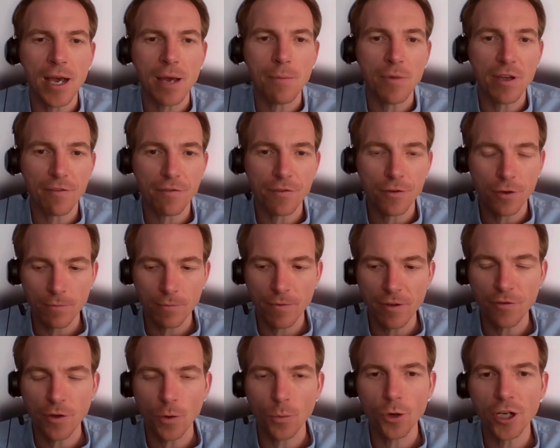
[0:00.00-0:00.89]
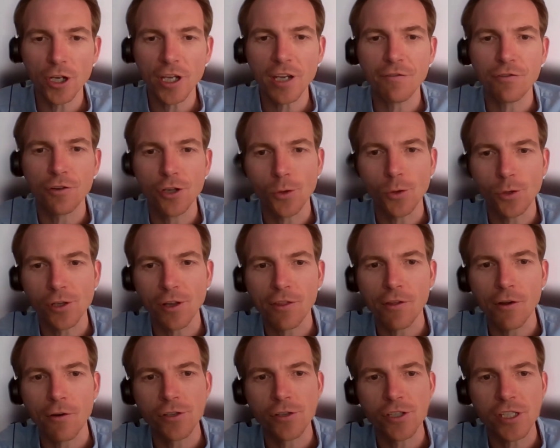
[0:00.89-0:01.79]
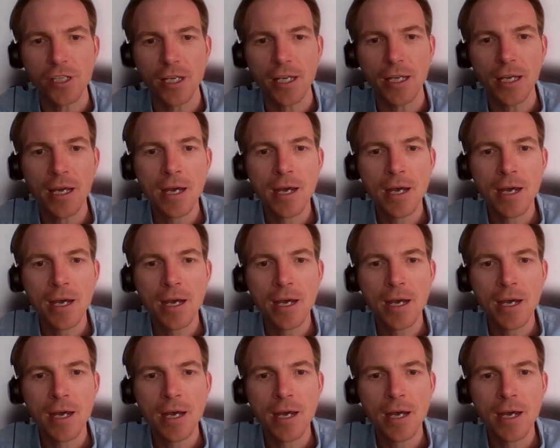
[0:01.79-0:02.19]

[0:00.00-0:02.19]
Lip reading: if you're working for a local authority,